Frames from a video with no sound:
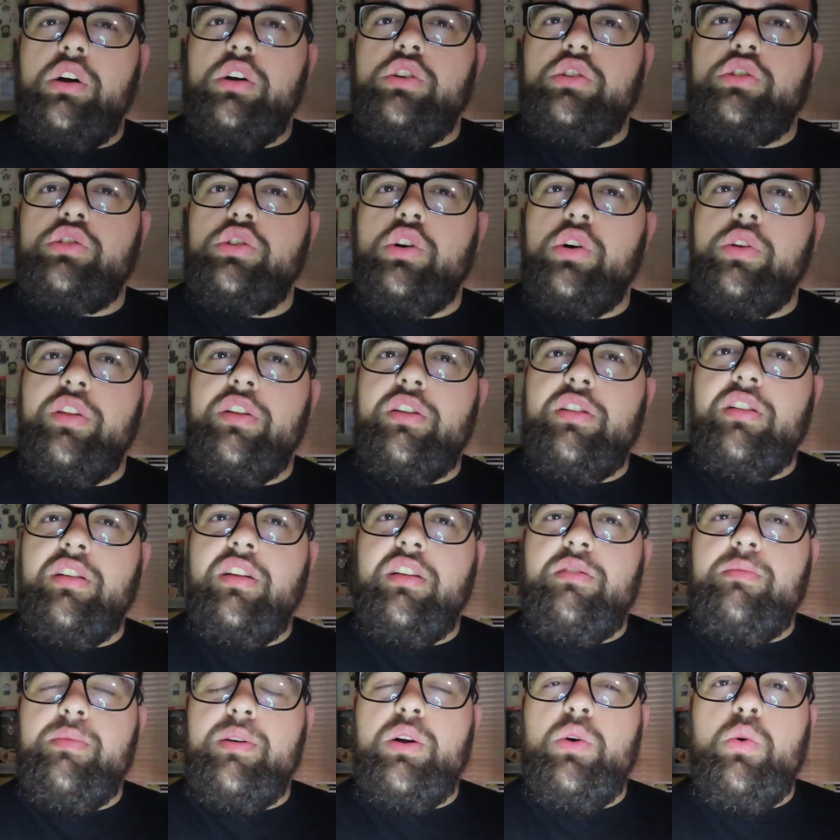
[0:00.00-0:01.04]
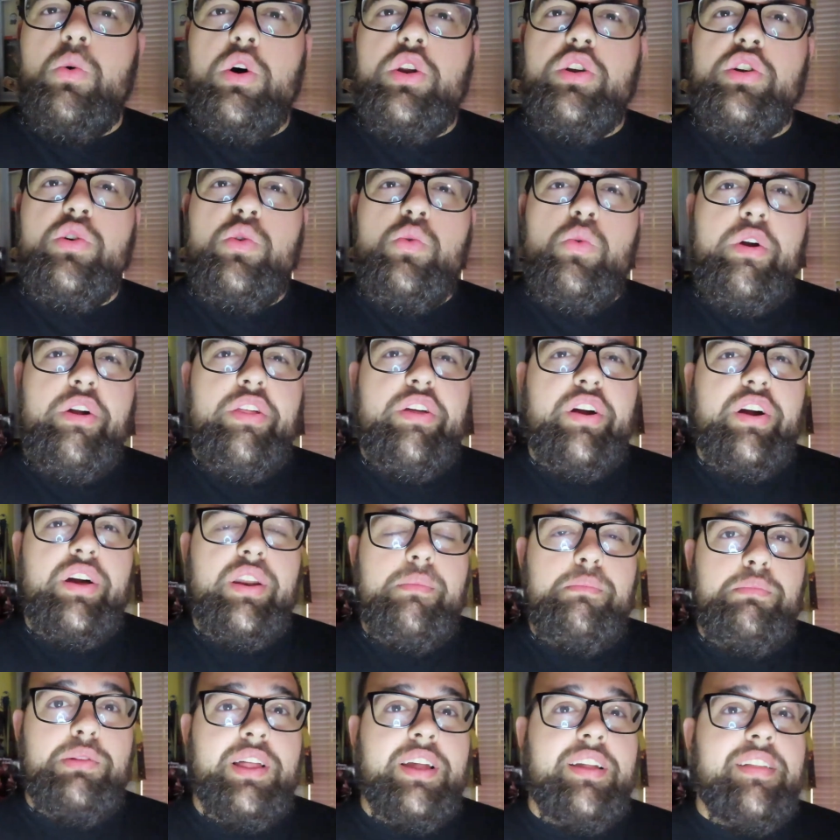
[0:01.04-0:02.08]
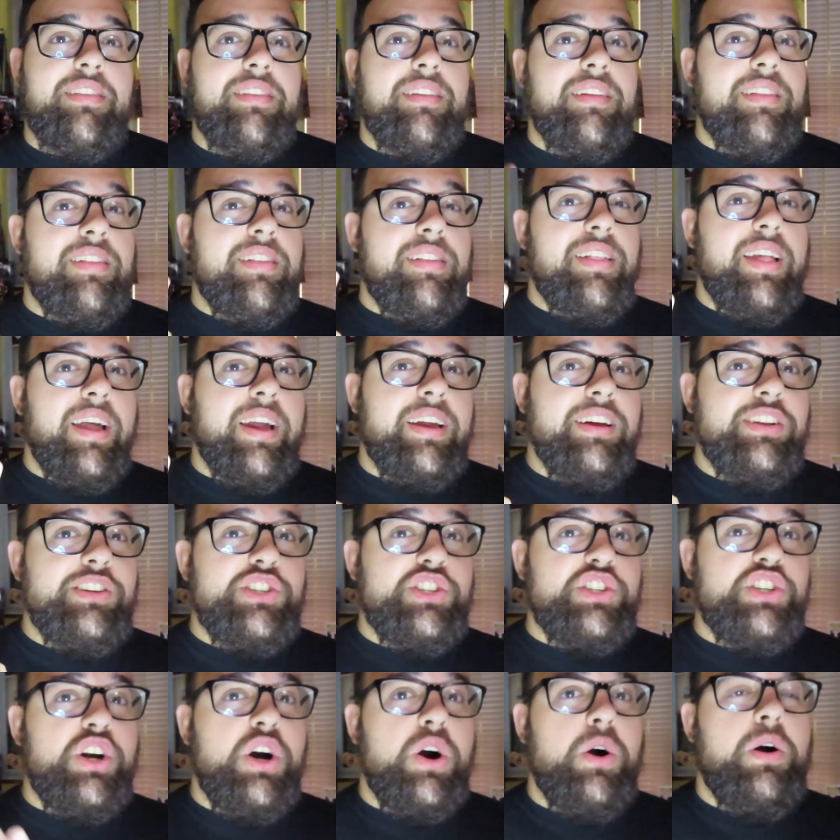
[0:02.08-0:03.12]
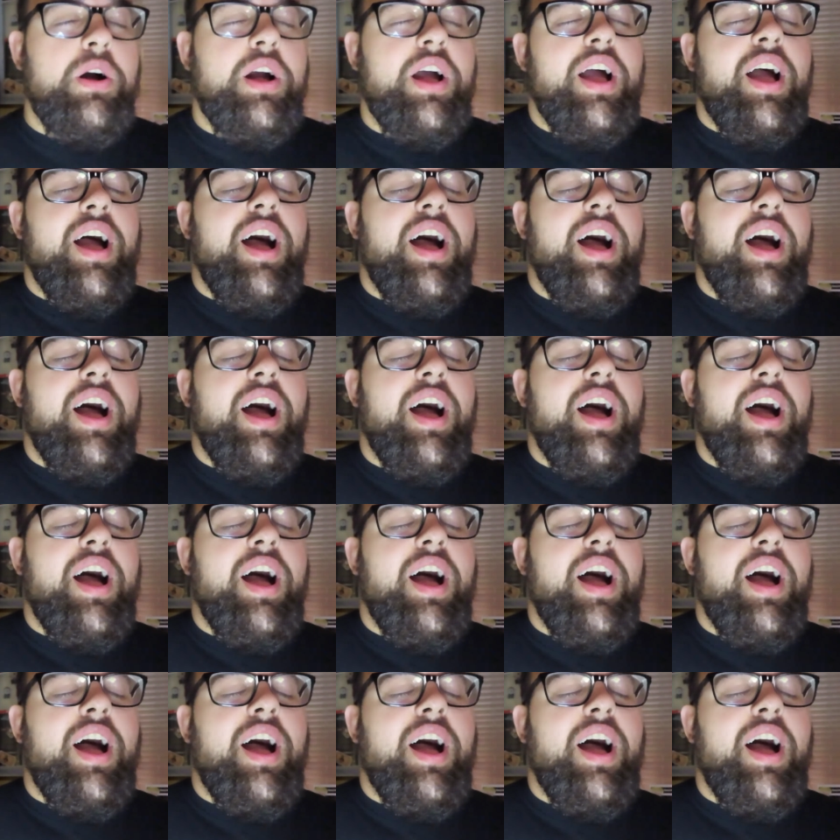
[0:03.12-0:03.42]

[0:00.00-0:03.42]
So this leads me to wonder where they're going to place this second show.